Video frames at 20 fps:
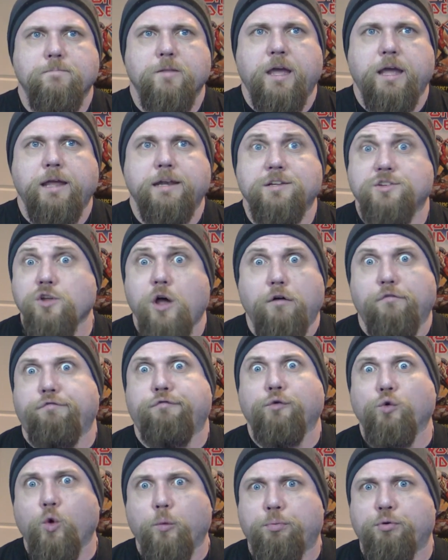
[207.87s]
And it's not
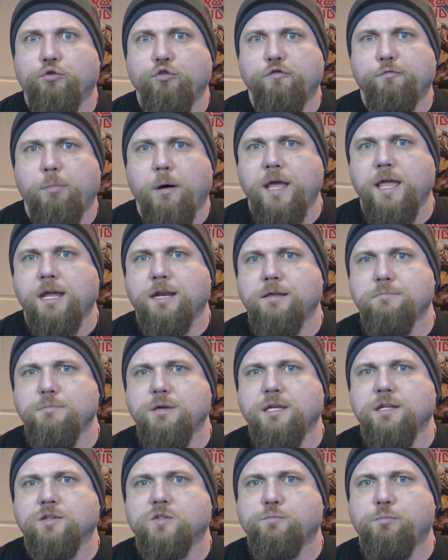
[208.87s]
foolproof by any
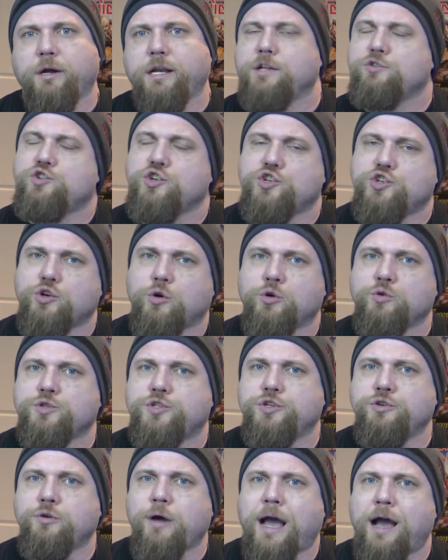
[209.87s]
means, but it just
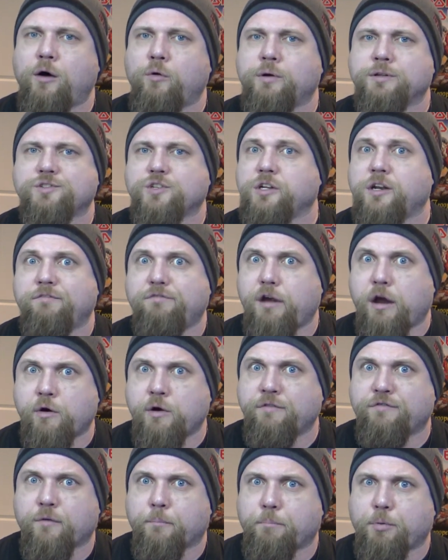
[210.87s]
shows you how it's going to
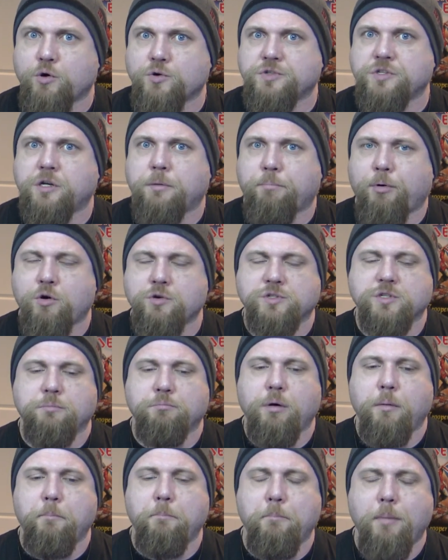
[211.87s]
vary from person to person.
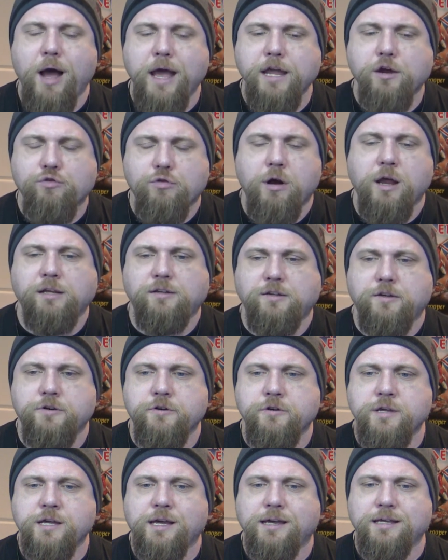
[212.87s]
But my
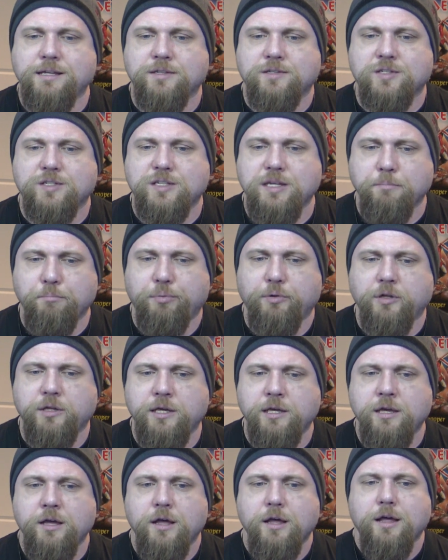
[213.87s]
criteria is
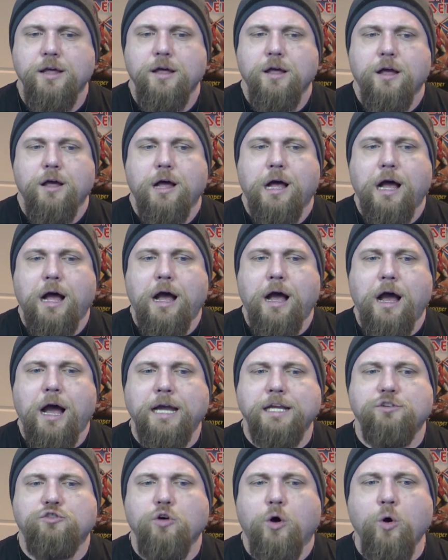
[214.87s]
simply
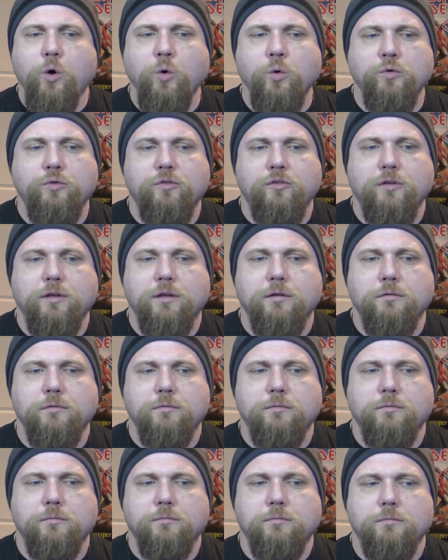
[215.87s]
I don't,
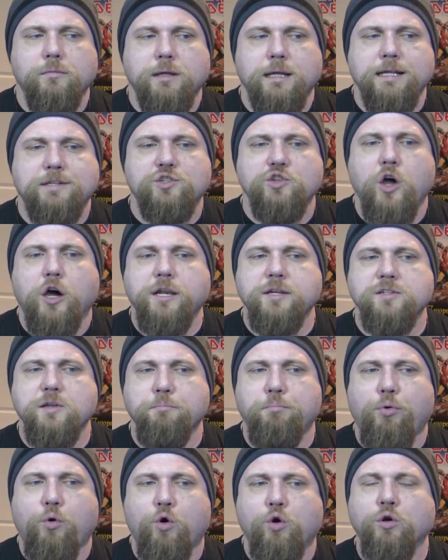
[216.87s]
it's not as
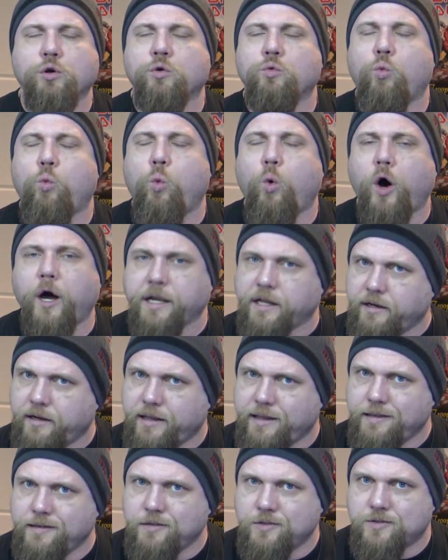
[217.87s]
important what it
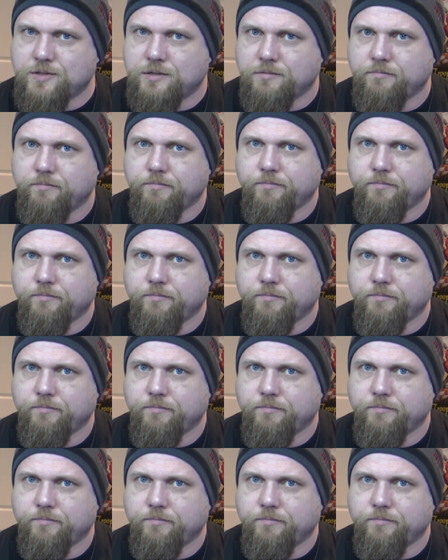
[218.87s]
is.